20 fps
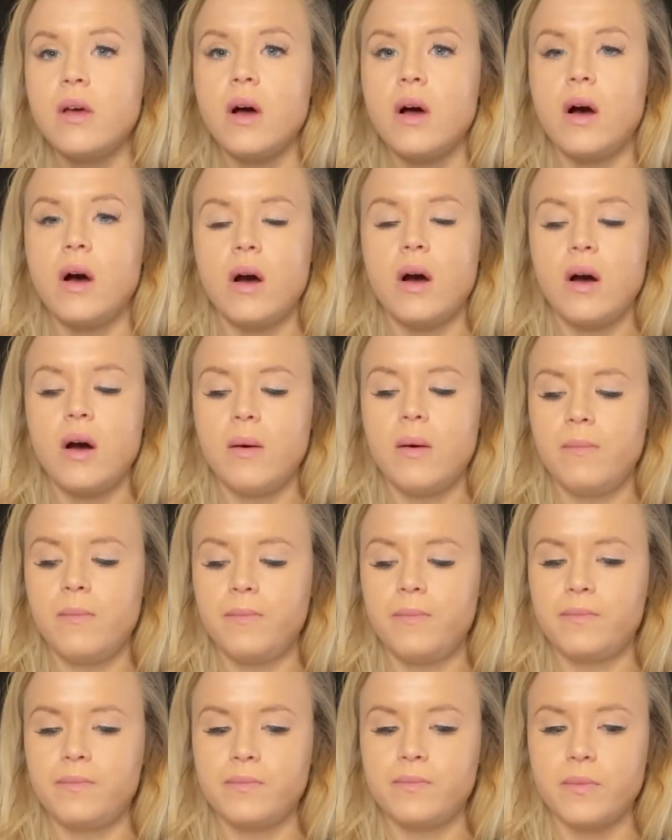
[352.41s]

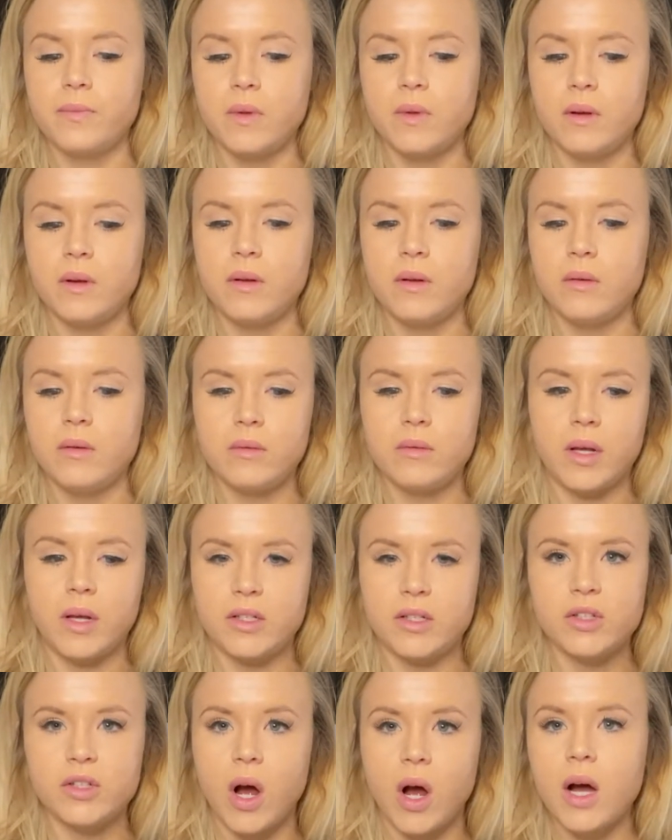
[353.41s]
like
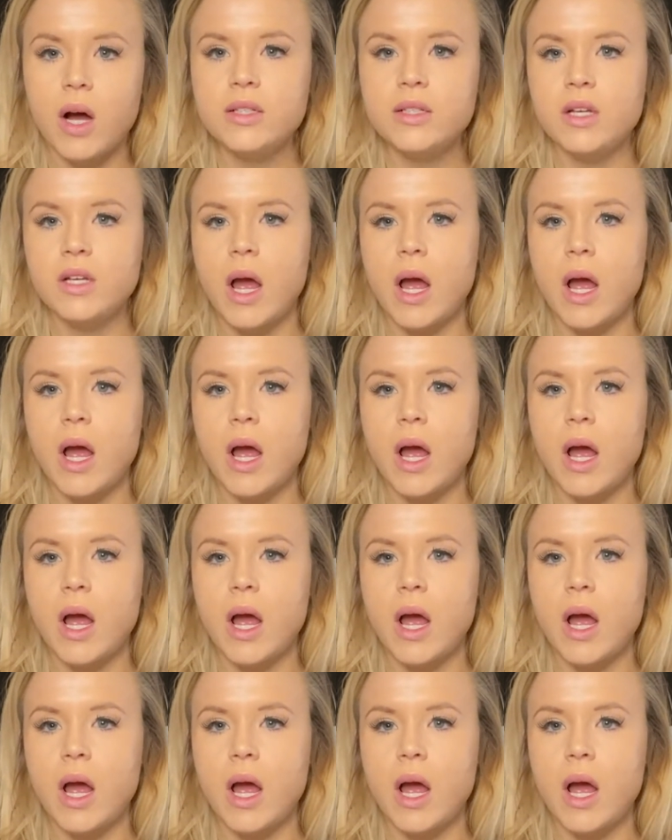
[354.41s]
sauce,